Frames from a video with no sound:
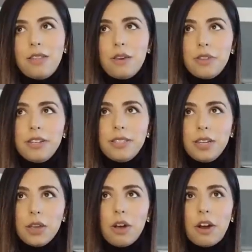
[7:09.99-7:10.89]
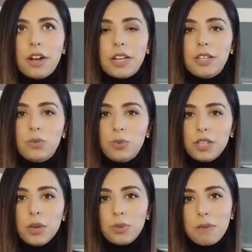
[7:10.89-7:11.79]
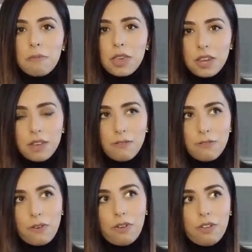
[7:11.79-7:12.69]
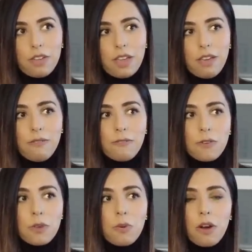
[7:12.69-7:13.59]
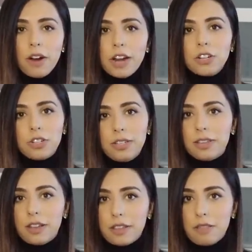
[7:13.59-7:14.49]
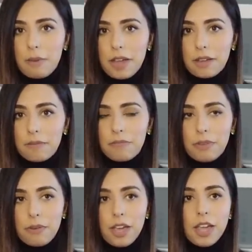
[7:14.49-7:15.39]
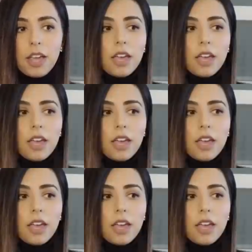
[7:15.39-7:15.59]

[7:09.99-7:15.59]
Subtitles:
the authenticity card is really only meaningful if you are actually selling the bag, okay?